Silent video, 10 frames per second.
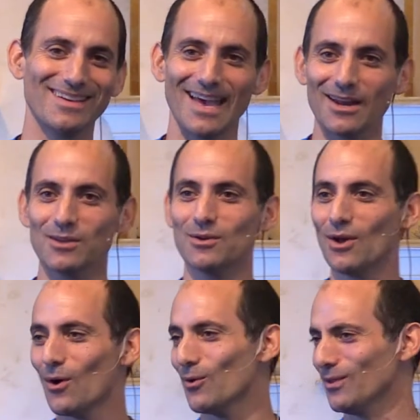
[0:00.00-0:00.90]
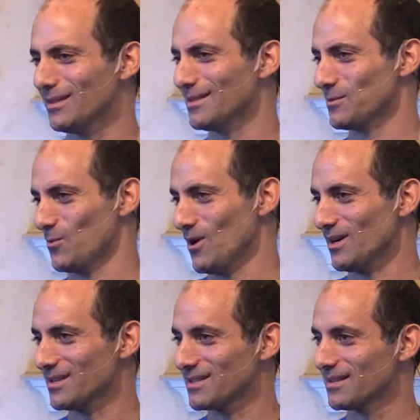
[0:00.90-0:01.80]
How do you know that this
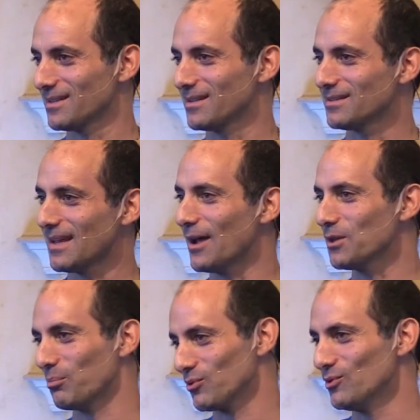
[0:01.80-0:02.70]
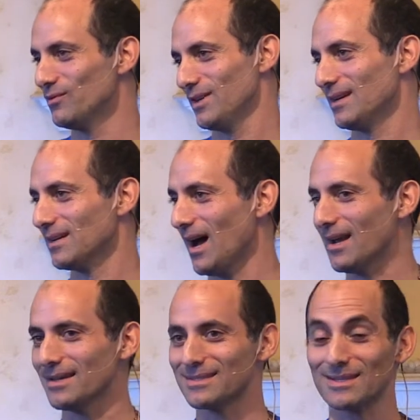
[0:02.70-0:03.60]
works? How do you prove that God
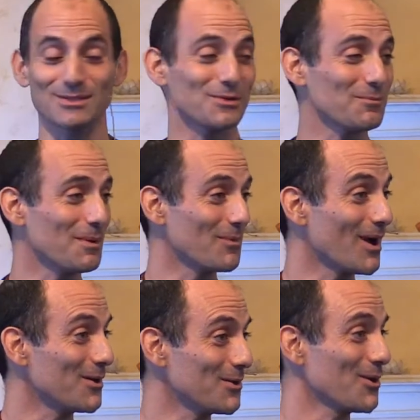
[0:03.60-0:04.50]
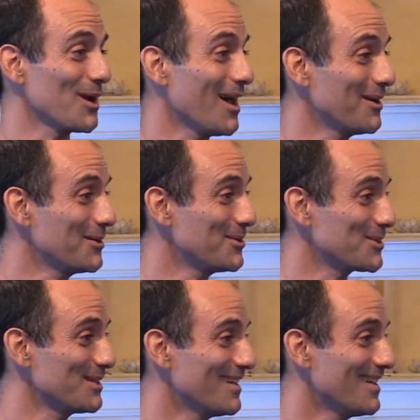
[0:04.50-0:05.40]
exists? You remember how Yogananda used
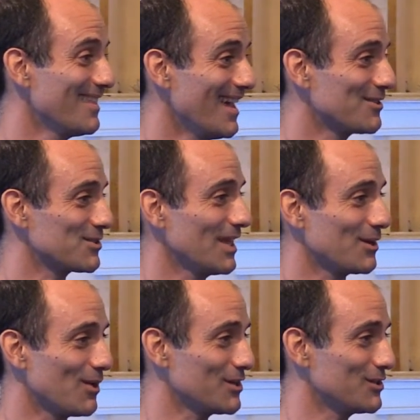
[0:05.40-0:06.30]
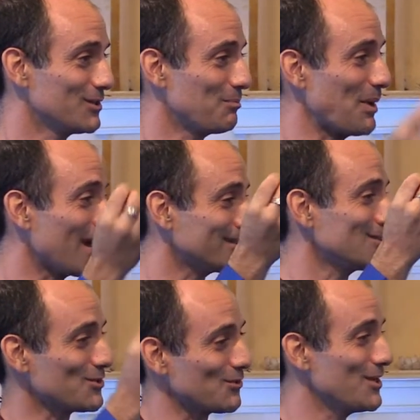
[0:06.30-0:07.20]
to answer that question? You
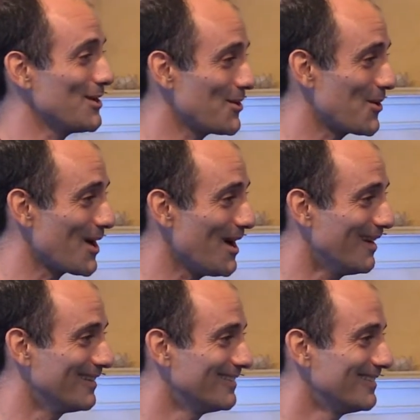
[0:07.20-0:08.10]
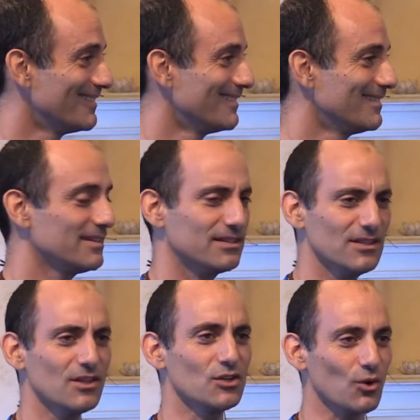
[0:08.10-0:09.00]
practice Kriya Yoga,
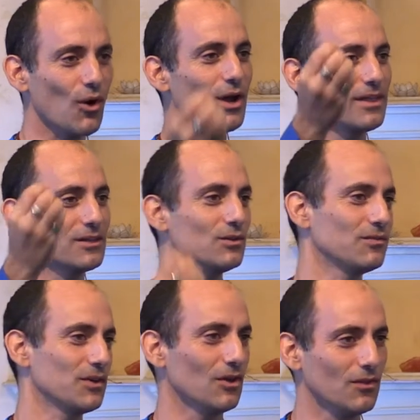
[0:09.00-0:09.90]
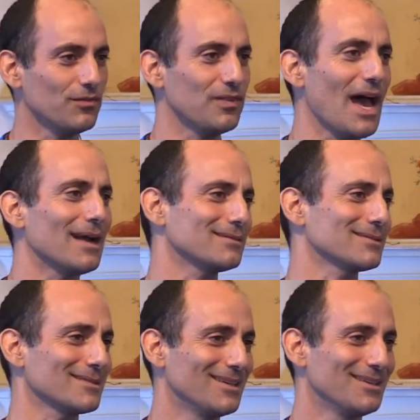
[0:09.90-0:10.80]
and the joy that you feel, that
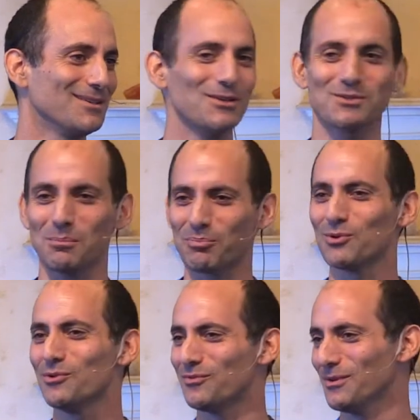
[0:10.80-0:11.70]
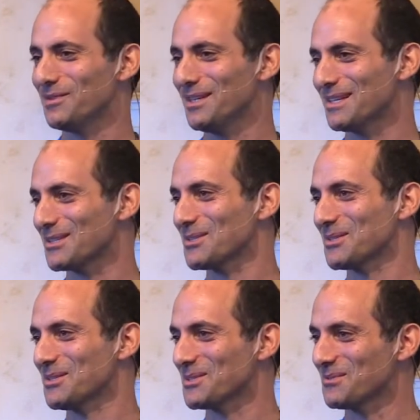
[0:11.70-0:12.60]
is the proof of the
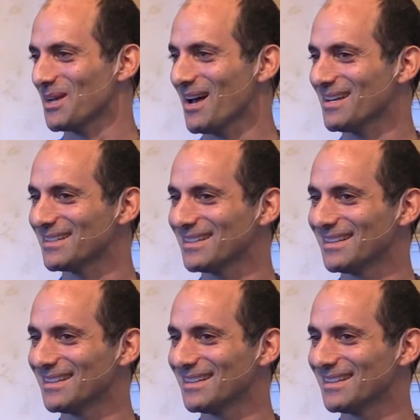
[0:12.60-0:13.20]
existence of God.